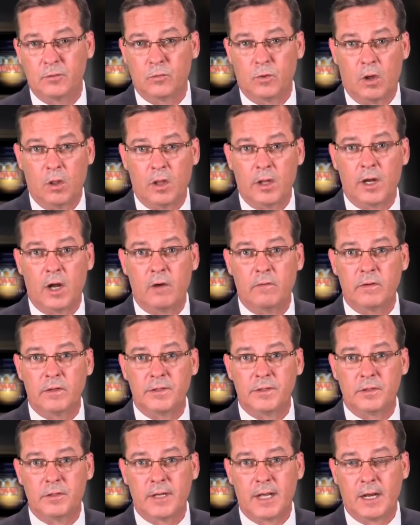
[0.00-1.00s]
roll it over
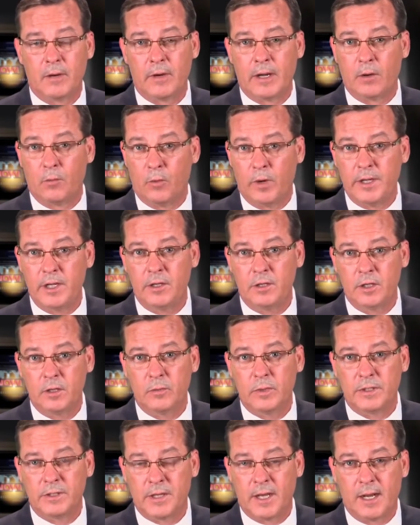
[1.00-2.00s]
into an IRA when you do
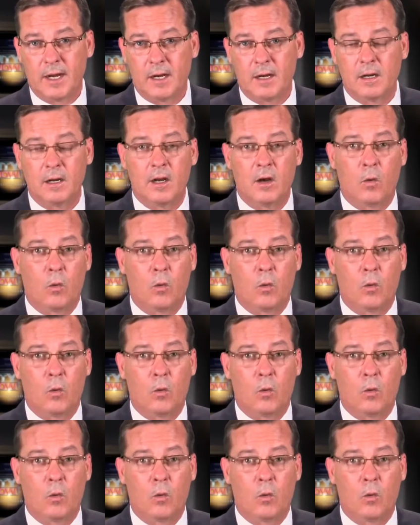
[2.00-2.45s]
retire,